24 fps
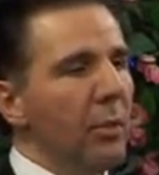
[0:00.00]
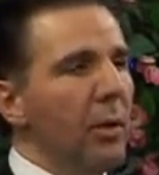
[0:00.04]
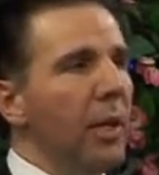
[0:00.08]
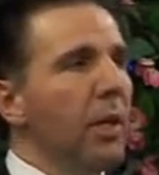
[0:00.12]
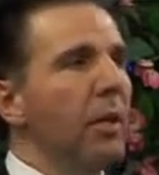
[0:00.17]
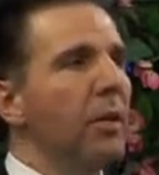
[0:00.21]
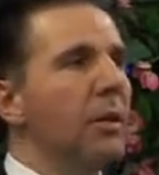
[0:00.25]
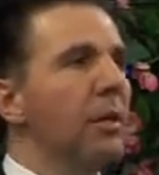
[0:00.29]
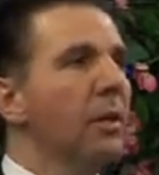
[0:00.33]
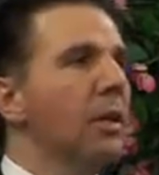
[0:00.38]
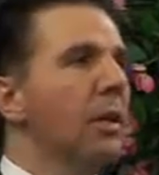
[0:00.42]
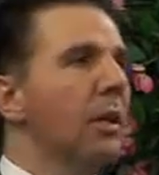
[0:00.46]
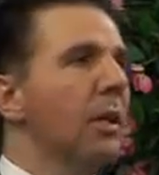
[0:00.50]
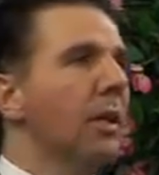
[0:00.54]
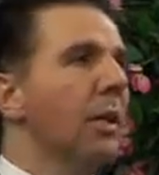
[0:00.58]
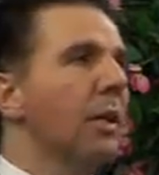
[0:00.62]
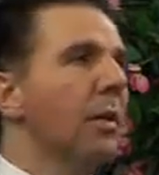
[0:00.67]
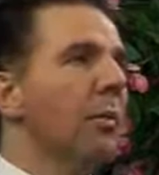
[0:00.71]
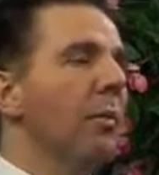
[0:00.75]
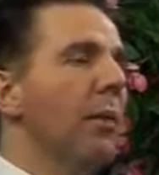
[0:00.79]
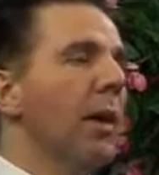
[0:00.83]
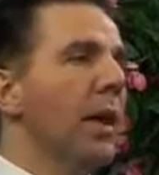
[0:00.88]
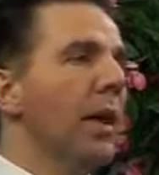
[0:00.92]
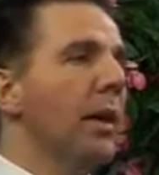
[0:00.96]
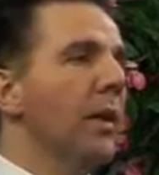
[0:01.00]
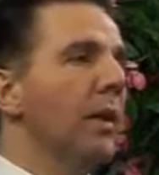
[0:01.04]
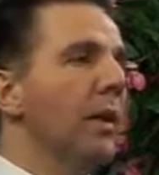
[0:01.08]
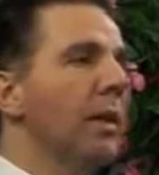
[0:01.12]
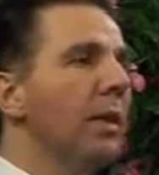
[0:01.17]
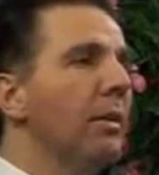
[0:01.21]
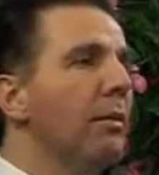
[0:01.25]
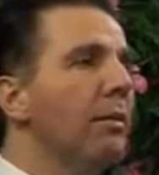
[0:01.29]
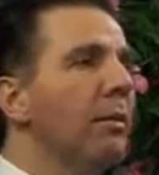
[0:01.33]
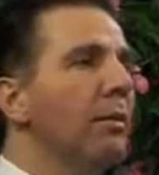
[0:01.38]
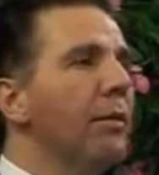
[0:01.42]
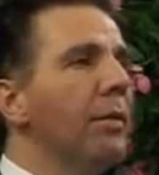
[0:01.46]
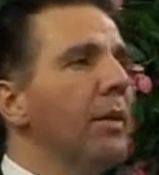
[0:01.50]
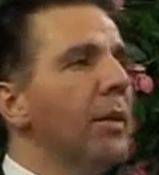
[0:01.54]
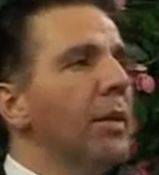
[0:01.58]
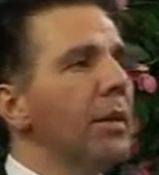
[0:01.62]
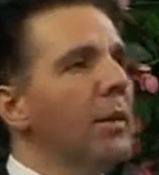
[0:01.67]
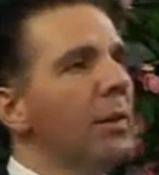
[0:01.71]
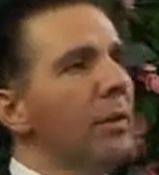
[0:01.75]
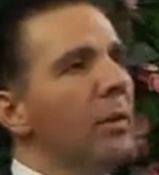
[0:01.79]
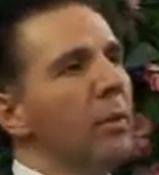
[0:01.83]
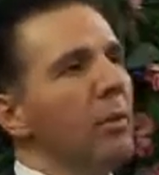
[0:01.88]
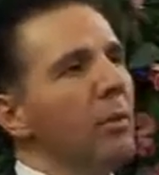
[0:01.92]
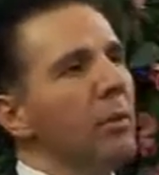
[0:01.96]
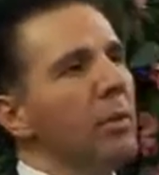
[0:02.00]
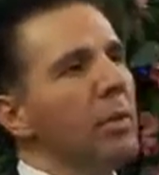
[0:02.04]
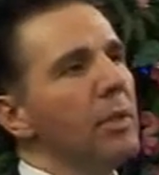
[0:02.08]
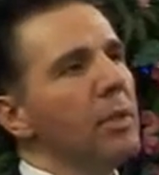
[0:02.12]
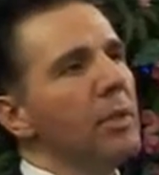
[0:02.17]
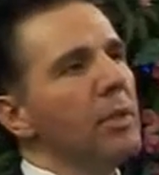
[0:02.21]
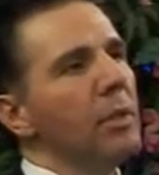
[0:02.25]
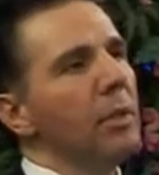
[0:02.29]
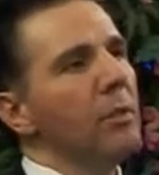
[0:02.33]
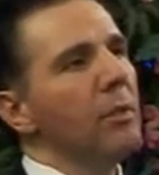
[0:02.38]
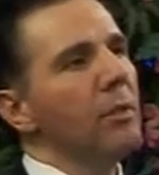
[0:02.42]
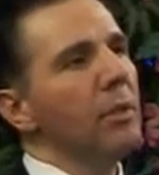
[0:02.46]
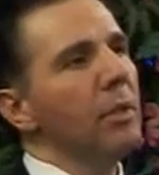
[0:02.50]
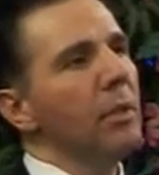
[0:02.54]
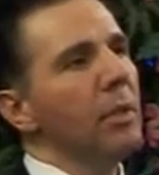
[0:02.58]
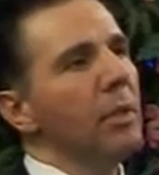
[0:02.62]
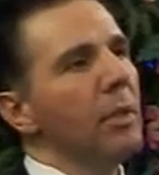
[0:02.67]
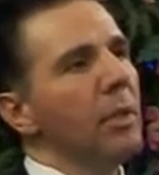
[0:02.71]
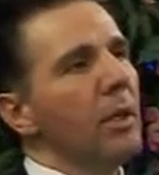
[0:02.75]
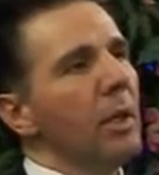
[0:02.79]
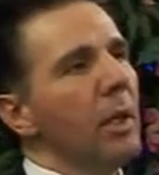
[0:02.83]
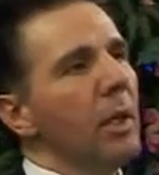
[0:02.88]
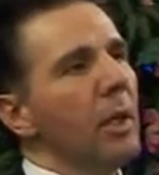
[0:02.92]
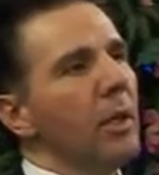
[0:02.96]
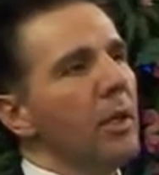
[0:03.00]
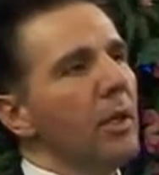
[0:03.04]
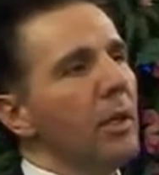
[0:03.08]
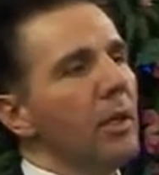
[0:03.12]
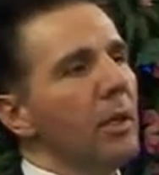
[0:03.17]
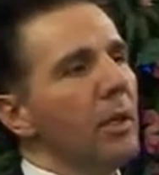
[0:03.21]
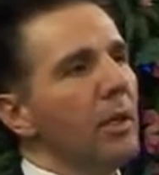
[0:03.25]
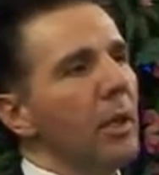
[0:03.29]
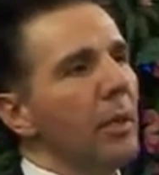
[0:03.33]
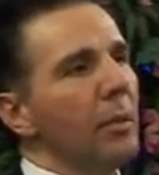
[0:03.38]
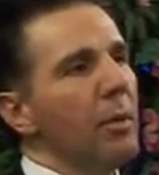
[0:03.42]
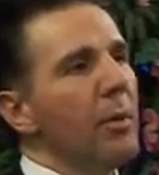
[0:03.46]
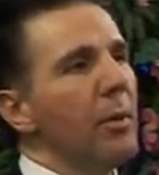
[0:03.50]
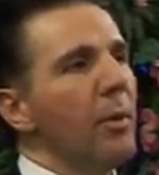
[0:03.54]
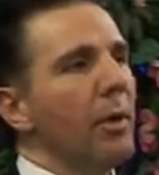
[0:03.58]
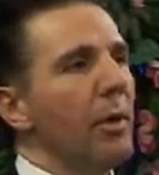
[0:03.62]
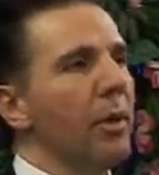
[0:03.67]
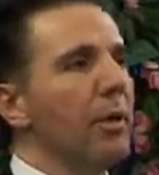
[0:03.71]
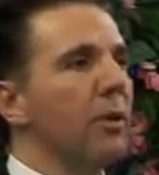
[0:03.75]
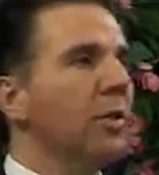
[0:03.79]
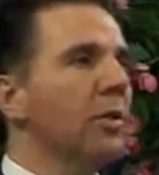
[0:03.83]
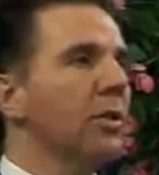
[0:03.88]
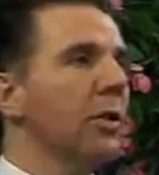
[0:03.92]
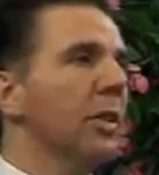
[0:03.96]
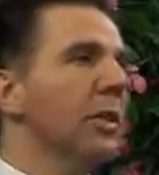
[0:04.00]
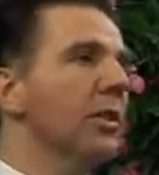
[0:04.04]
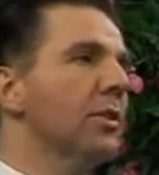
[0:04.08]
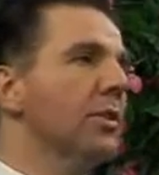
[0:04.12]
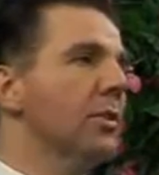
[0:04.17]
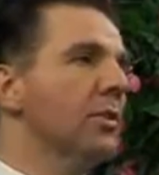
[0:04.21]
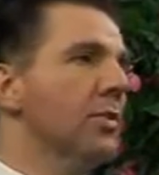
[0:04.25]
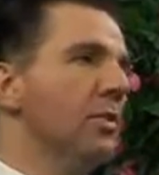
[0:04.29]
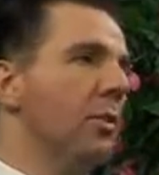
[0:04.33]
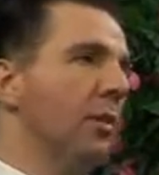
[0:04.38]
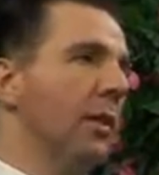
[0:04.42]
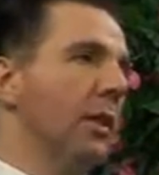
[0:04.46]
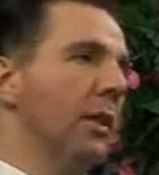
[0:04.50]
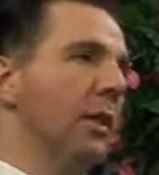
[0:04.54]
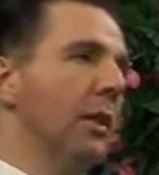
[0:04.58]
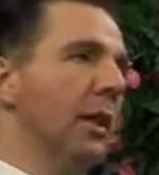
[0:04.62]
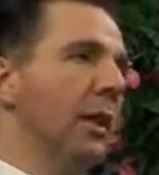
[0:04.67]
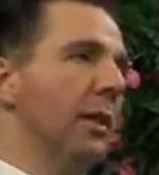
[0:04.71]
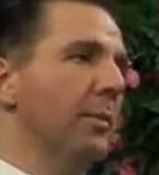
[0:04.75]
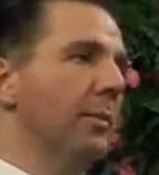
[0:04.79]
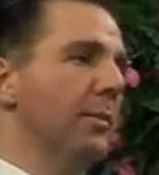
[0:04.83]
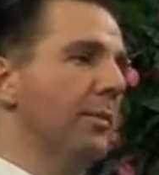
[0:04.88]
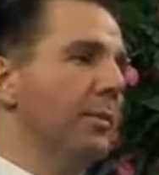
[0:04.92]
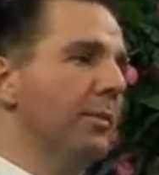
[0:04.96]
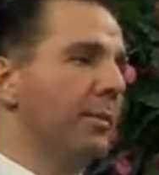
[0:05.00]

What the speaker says: created by an infinite wisdom and omnipotent intelligence of Allah.